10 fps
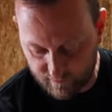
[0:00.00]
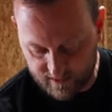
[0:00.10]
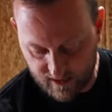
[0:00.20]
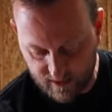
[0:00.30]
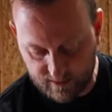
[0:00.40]
of the
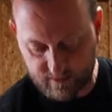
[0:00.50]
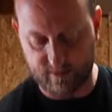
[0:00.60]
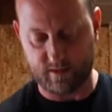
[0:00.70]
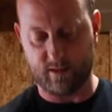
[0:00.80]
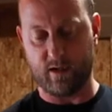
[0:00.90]

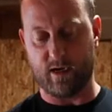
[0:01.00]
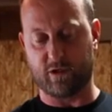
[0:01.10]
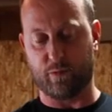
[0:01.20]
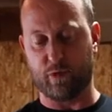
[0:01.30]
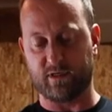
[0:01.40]
T-nuts
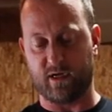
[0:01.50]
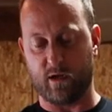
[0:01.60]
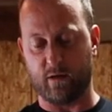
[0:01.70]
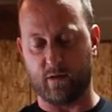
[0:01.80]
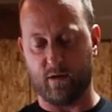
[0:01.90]
as you put it
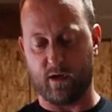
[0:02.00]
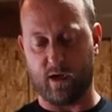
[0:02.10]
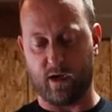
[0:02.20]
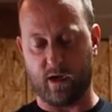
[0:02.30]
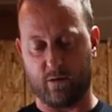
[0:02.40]
together
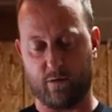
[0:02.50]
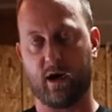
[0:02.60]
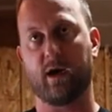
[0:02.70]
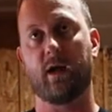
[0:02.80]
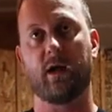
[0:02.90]
and
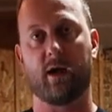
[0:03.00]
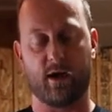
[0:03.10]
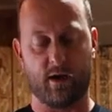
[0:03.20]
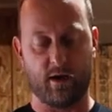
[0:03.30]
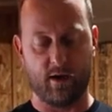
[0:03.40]
create
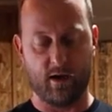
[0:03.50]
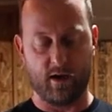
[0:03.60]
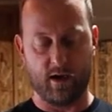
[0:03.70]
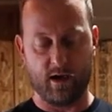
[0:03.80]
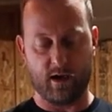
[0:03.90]

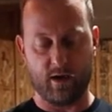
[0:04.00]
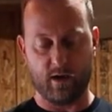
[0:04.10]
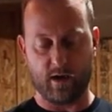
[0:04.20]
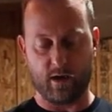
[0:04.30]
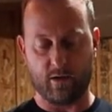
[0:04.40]

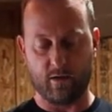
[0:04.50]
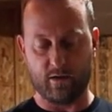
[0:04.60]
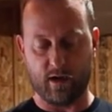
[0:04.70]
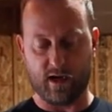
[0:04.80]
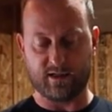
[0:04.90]

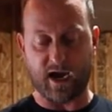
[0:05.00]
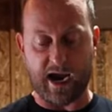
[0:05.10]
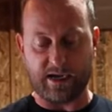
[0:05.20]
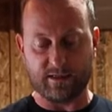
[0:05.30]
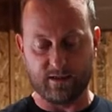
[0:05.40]
a
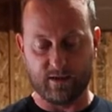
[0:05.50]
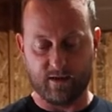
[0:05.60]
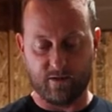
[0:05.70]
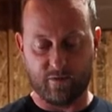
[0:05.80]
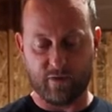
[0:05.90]
tight
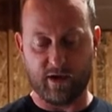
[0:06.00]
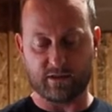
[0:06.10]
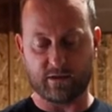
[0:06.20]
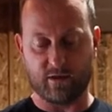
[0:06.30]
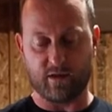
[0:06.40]

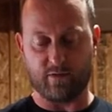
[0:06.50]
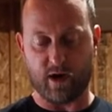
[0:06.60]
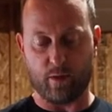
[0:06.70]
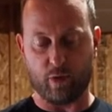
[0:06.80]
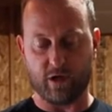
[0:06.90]
fit so that the
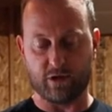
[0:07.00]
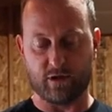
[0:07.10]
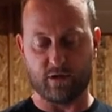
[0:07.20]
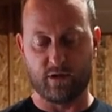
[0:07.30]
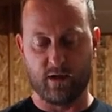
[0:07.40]

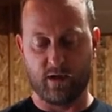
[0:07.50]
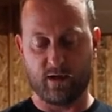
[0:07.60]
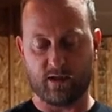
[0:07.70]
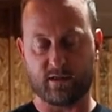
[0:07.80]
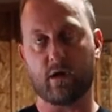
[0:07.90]
vibration
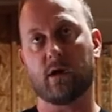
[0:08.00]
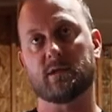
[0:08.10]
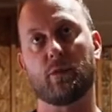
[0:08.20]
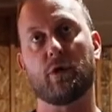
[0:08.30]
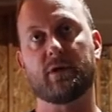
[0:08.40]
doesn't
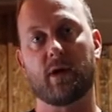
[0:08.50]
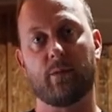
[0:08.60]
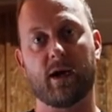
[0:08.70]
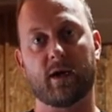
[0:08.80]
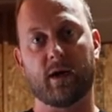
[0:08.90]
cause a bolt to come back